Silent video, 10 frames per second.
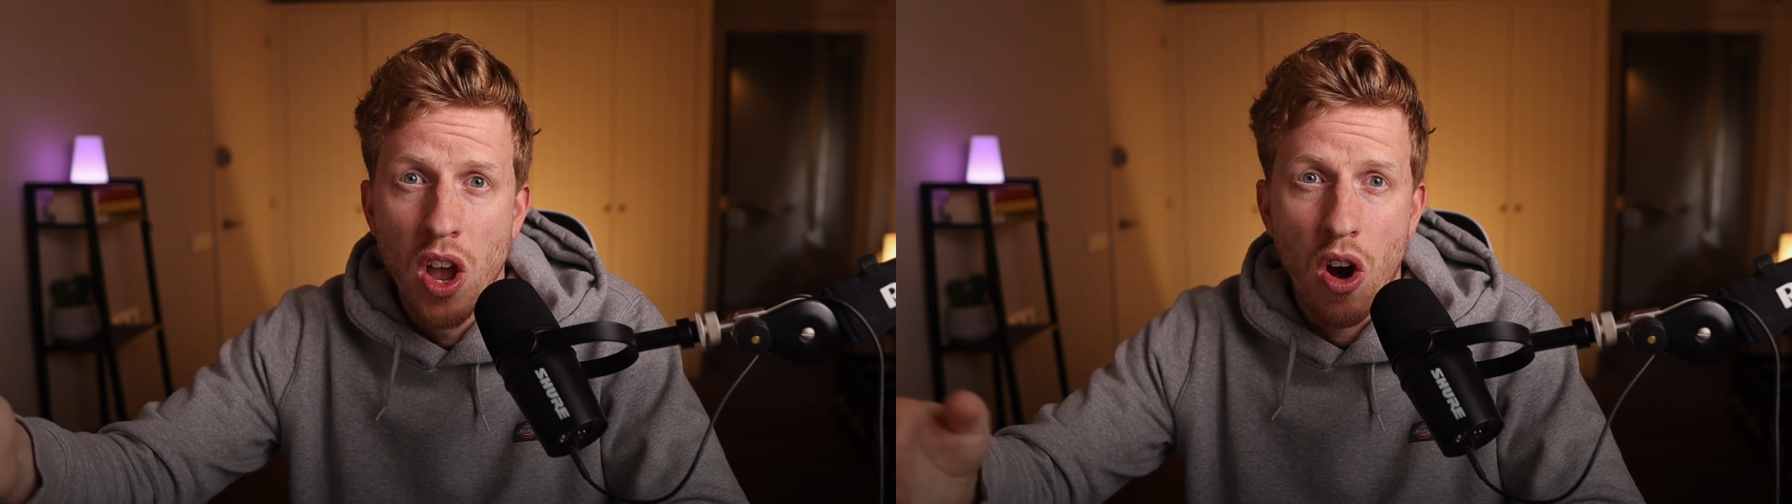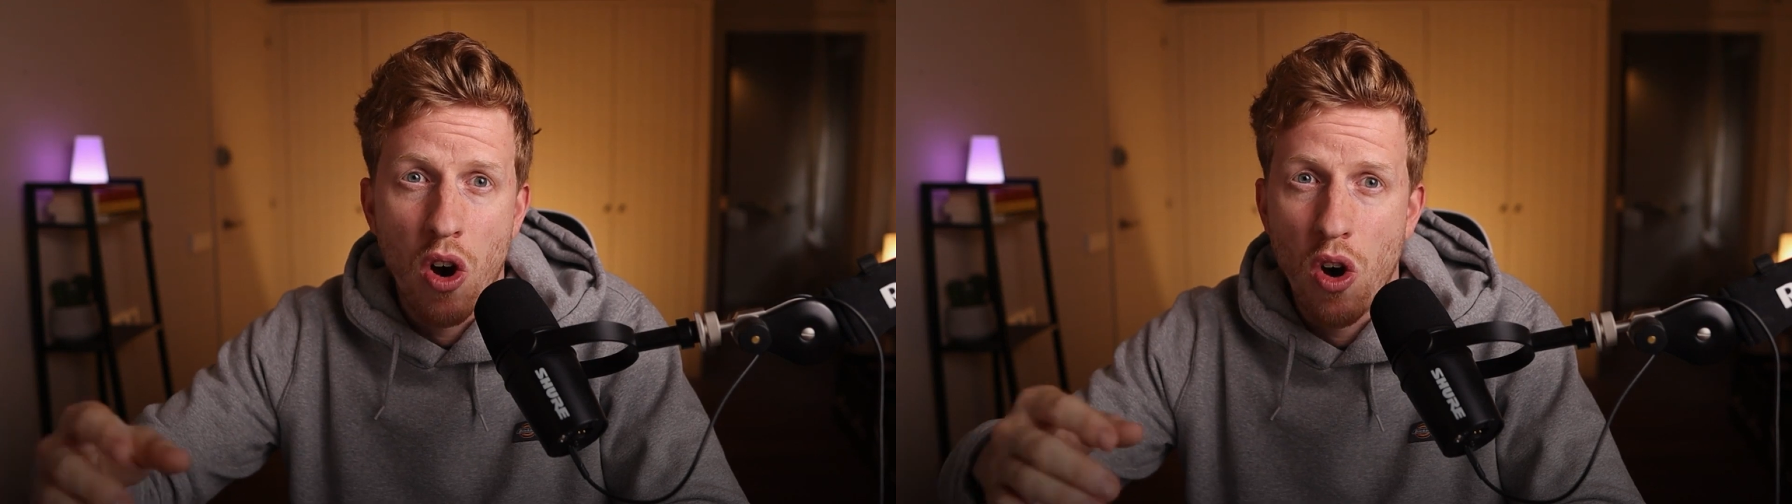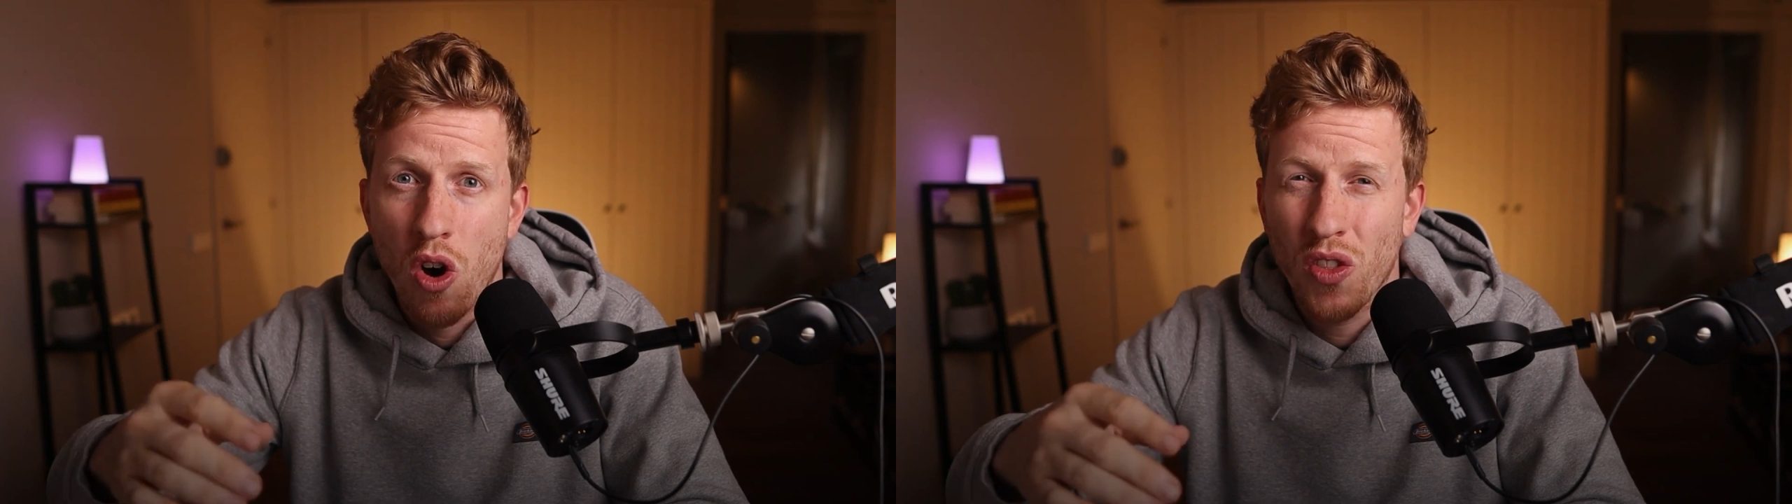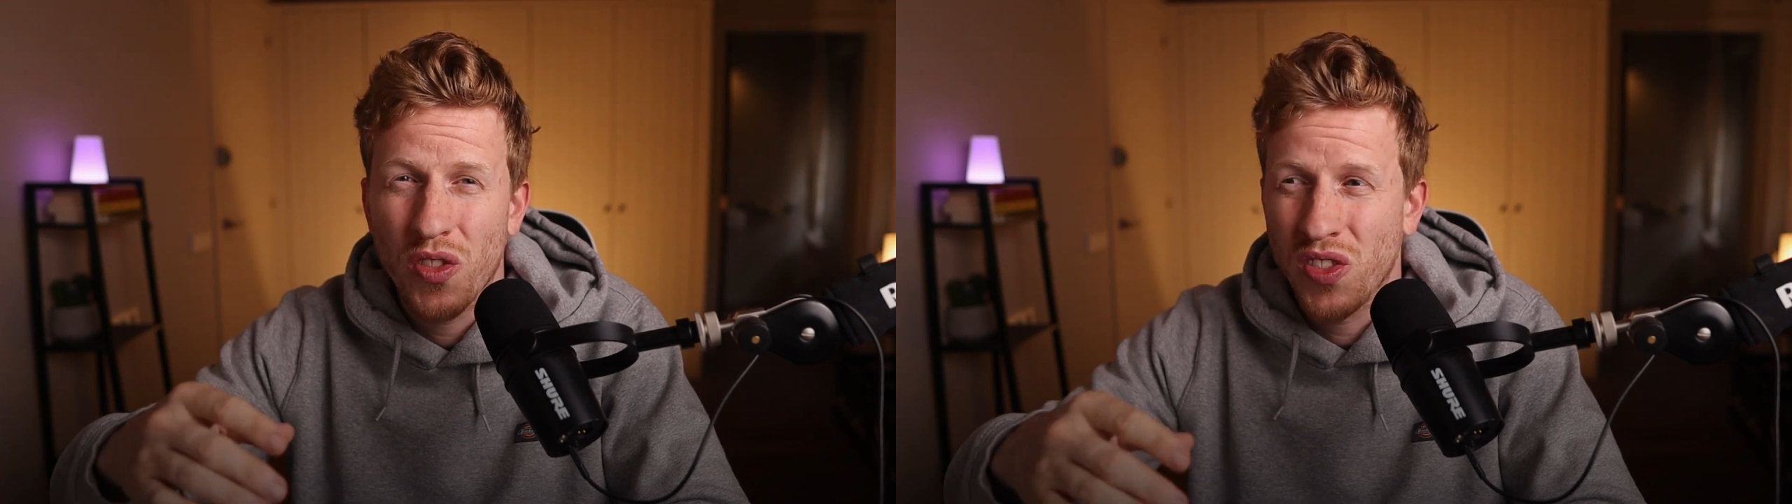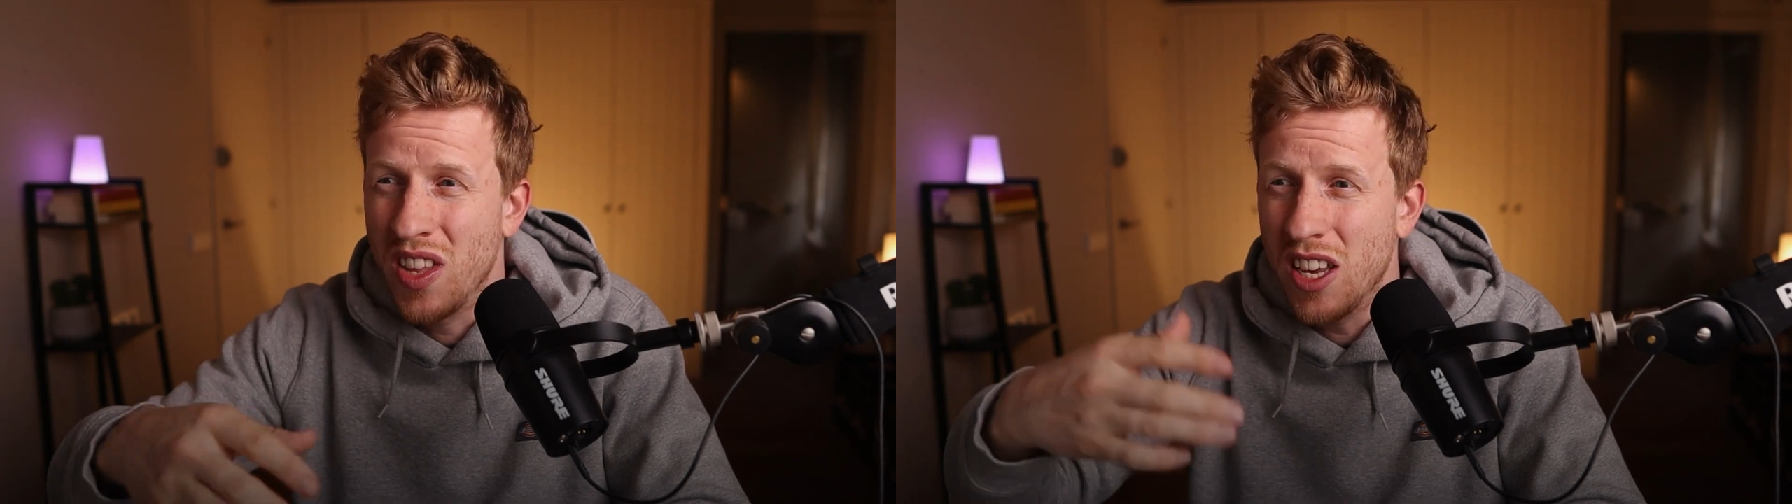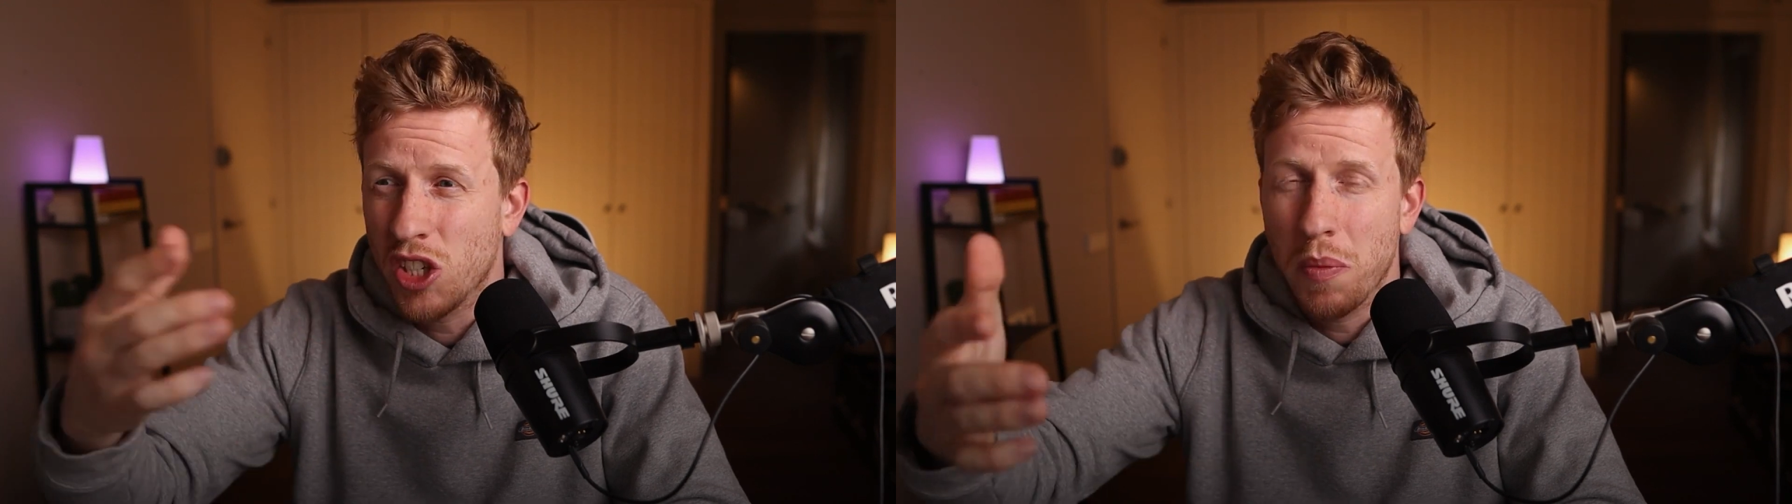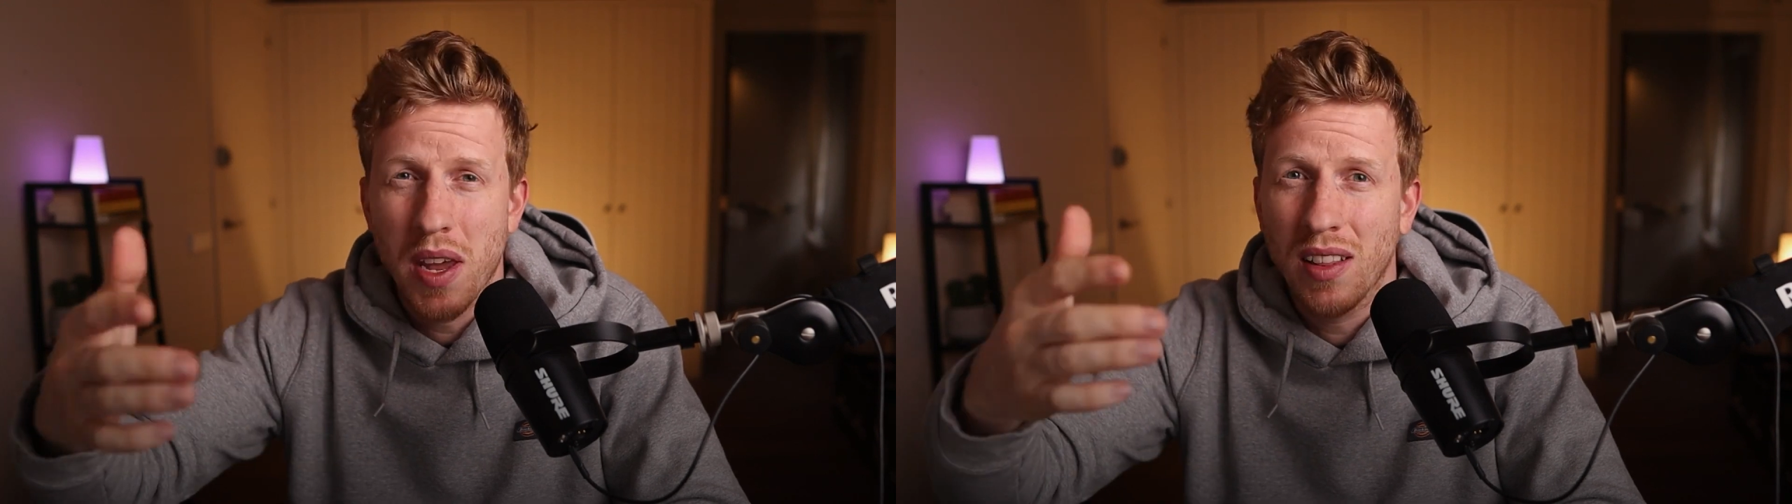or needs to be